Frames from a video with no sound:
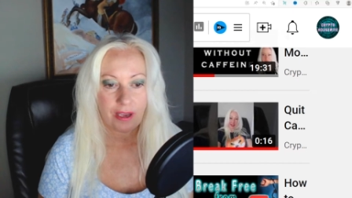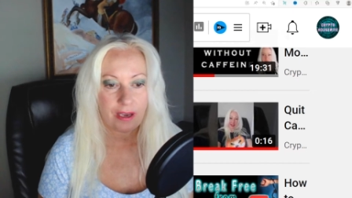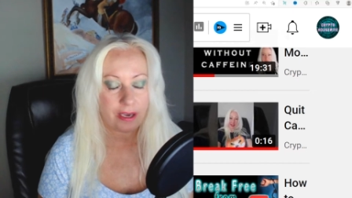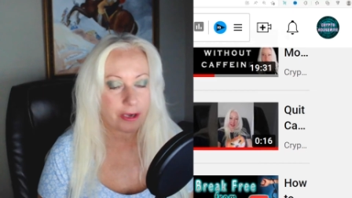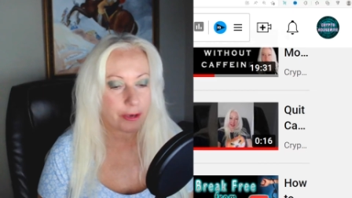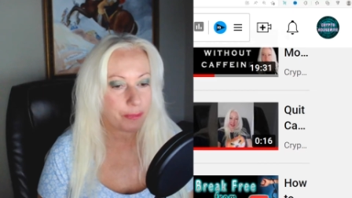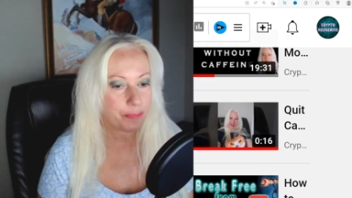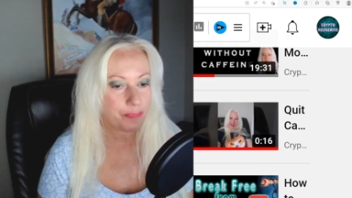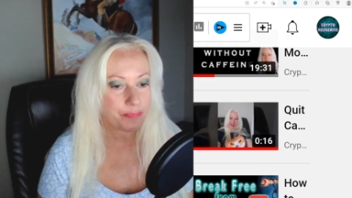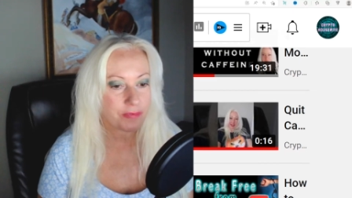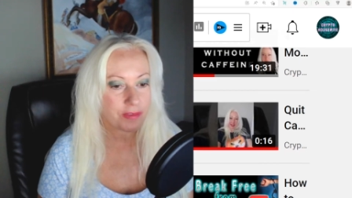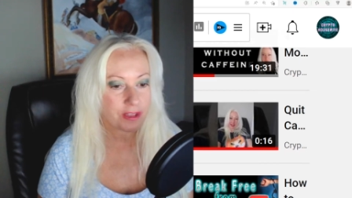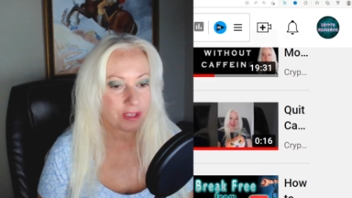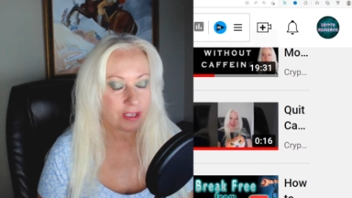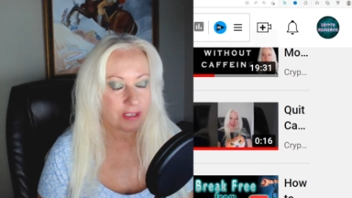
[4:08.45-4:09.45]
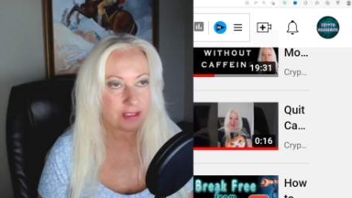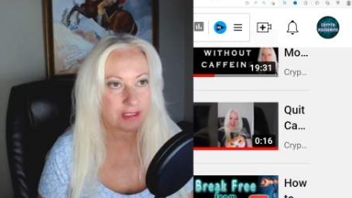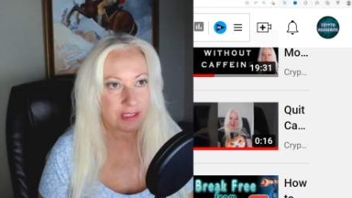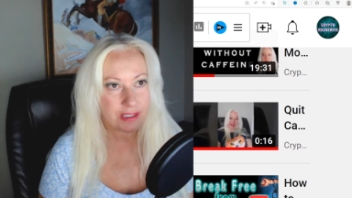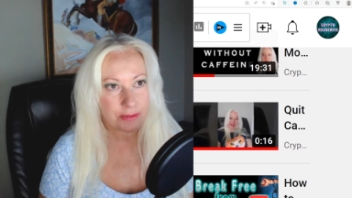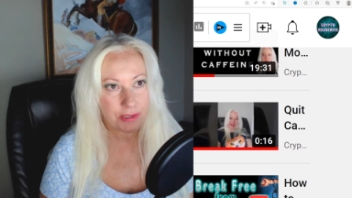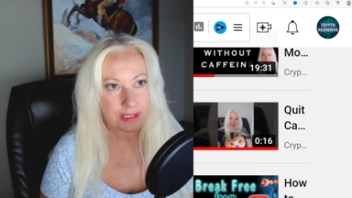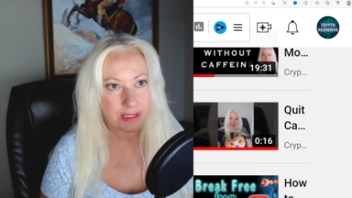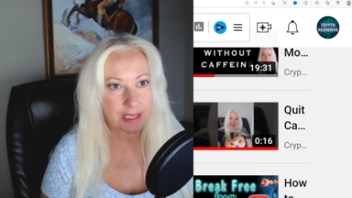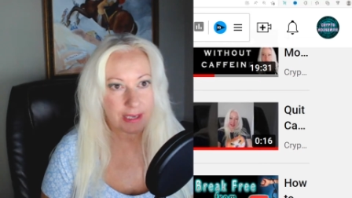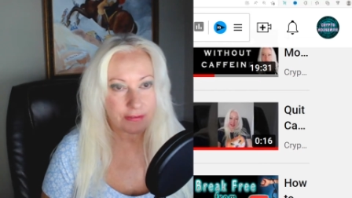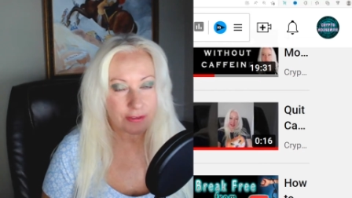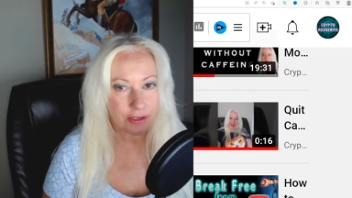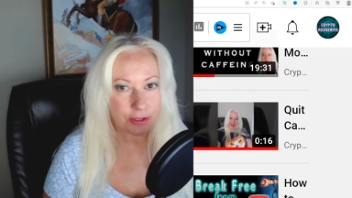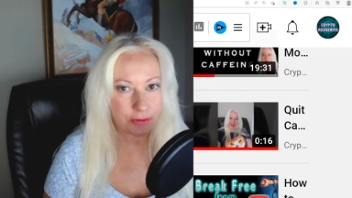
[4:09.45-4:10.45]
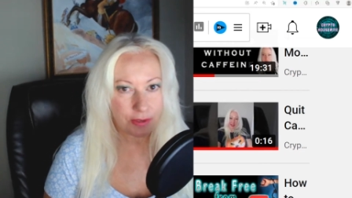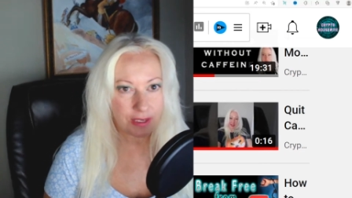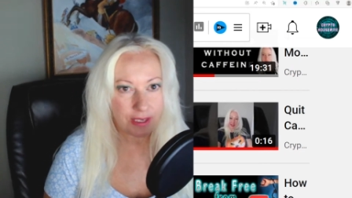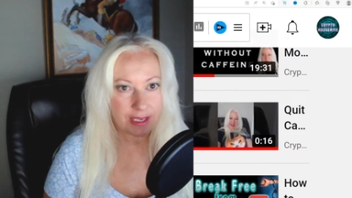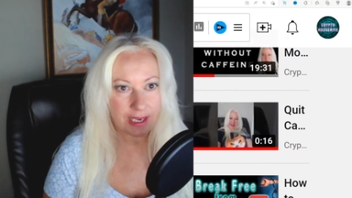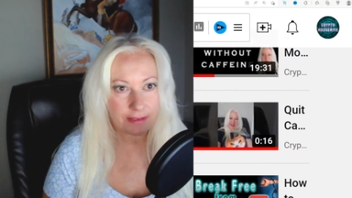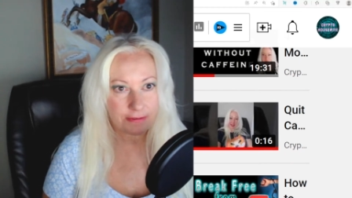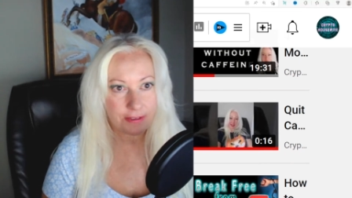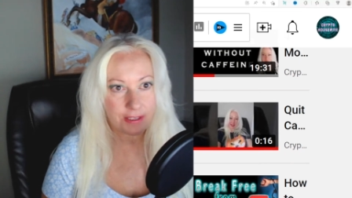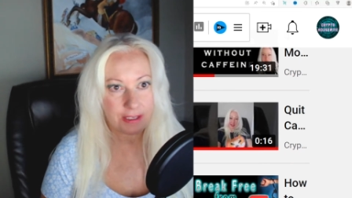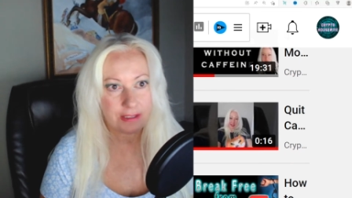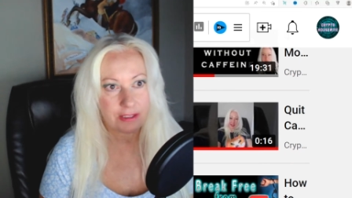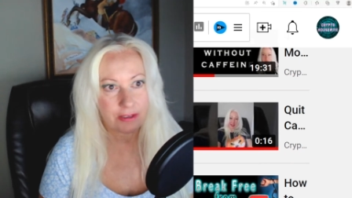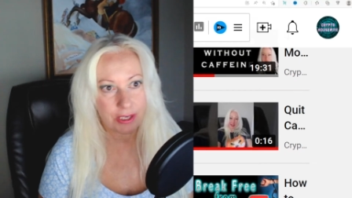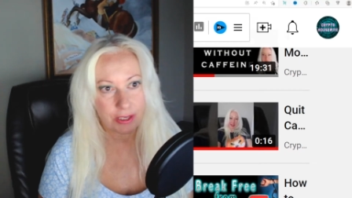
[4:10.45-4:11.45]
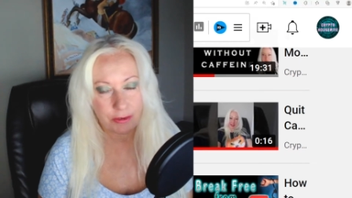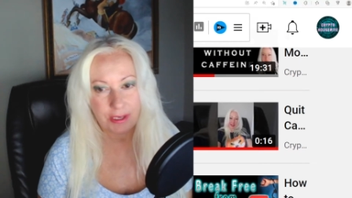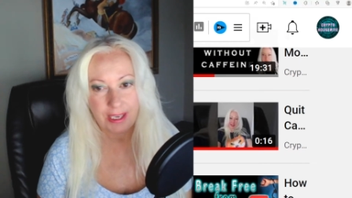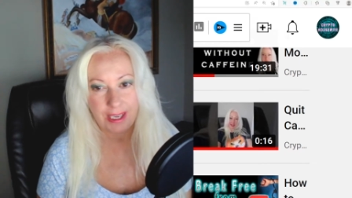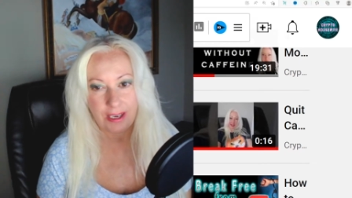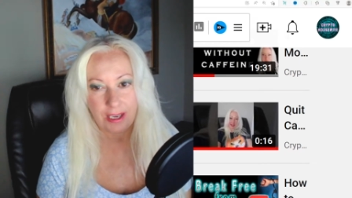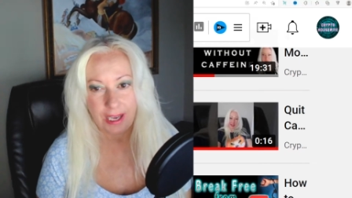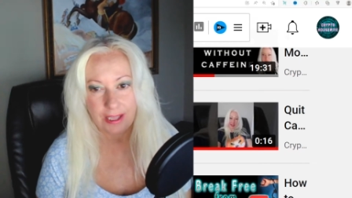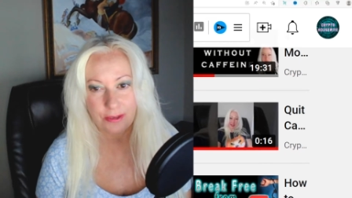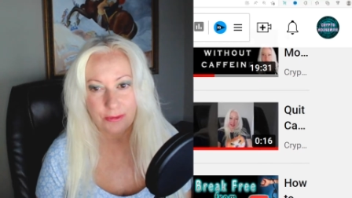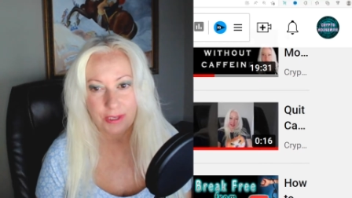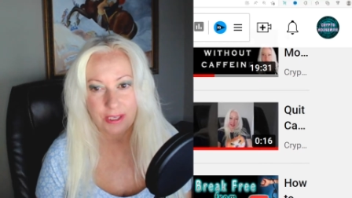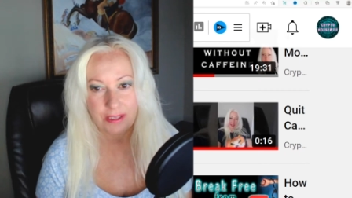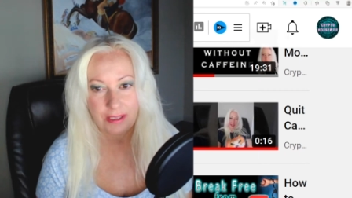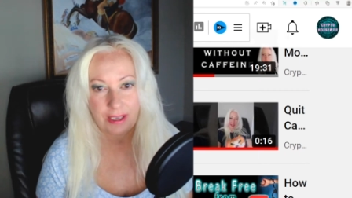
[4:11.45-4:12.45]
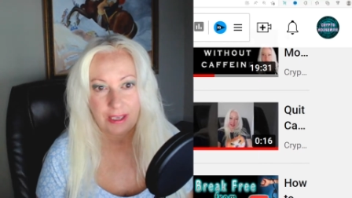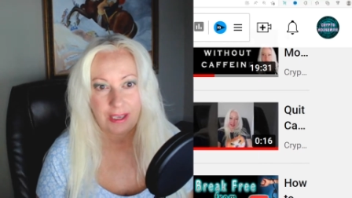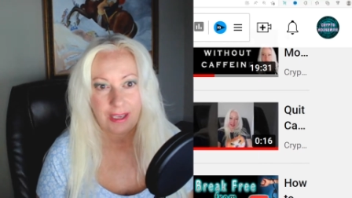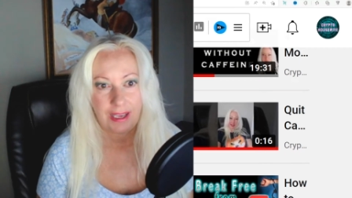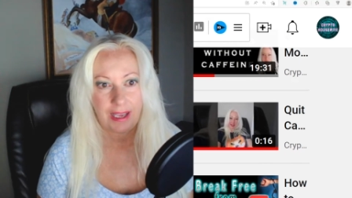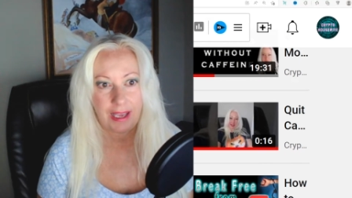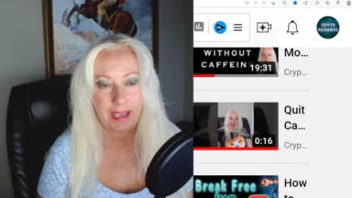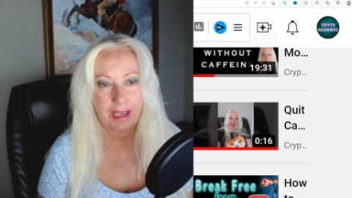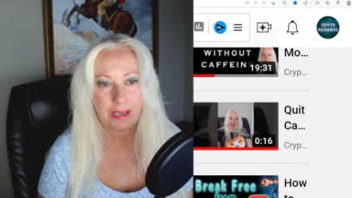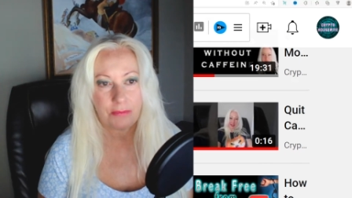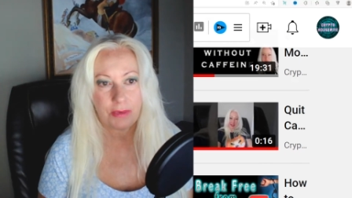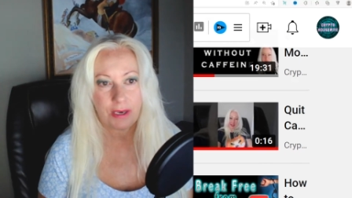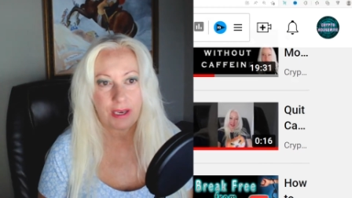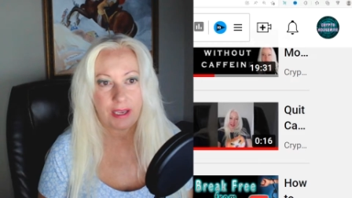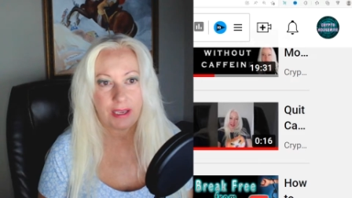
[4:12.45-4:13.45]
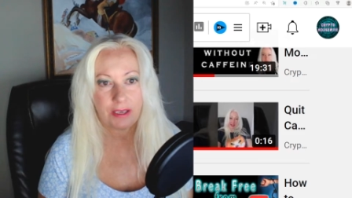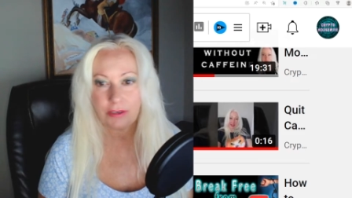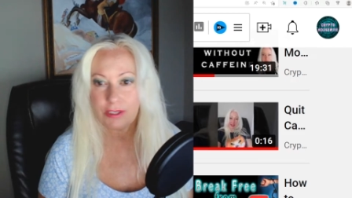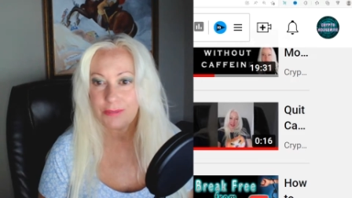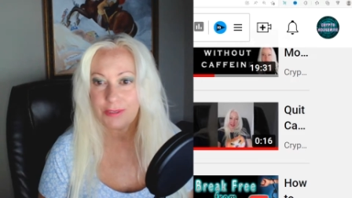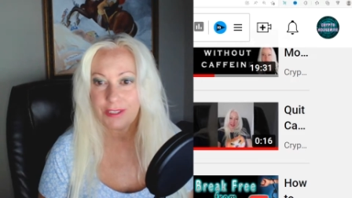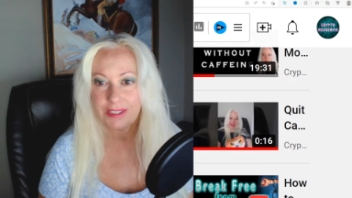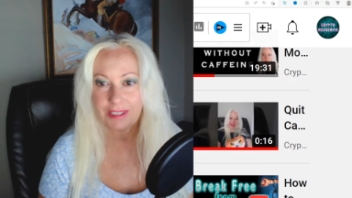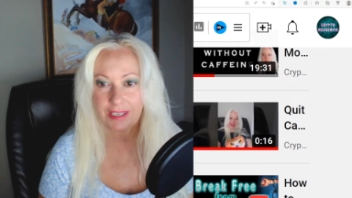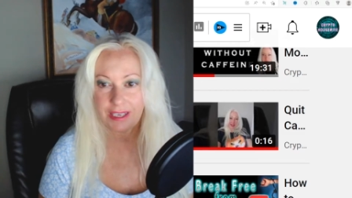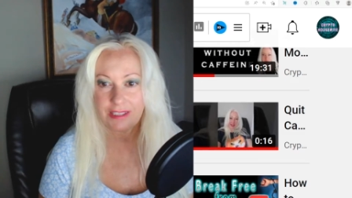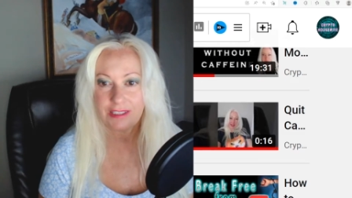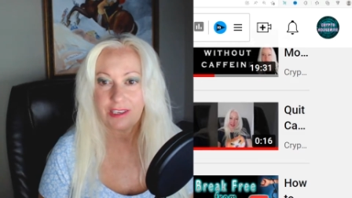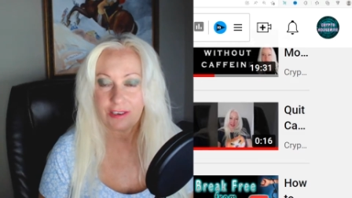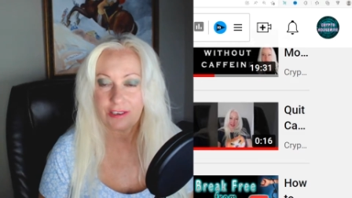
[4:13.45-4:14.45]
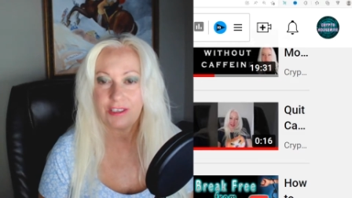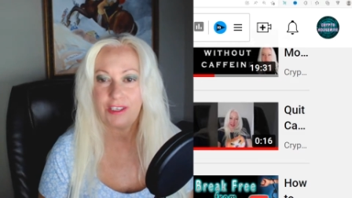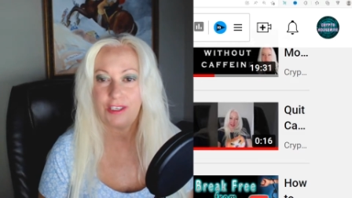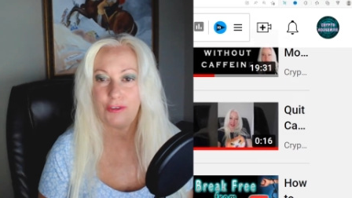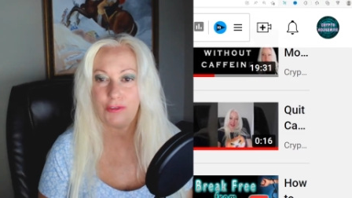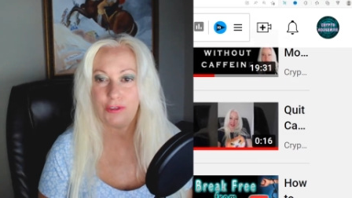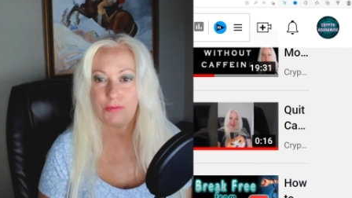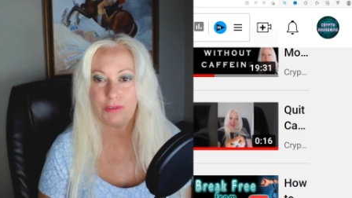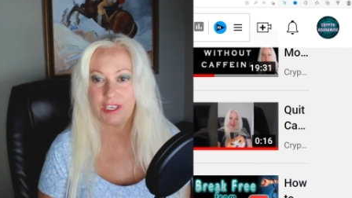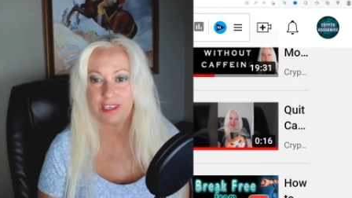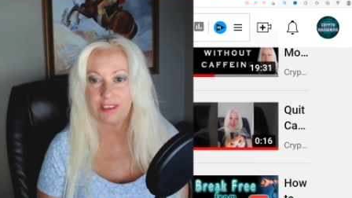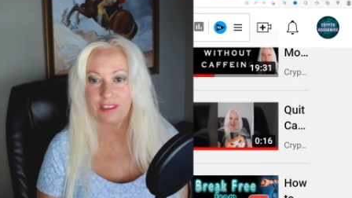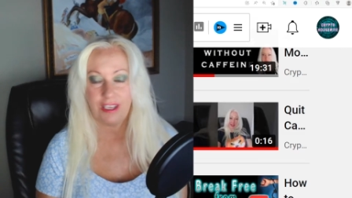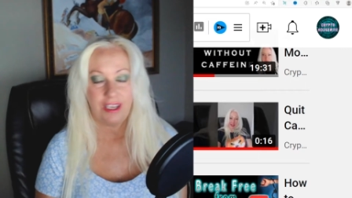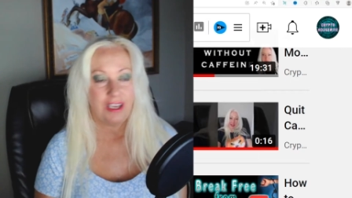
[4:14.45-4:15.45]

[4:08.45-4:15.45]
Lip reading: 6 weeks after I quit caffeine, so I quit on Halloween, and by Christmas, I started a YouTube channel.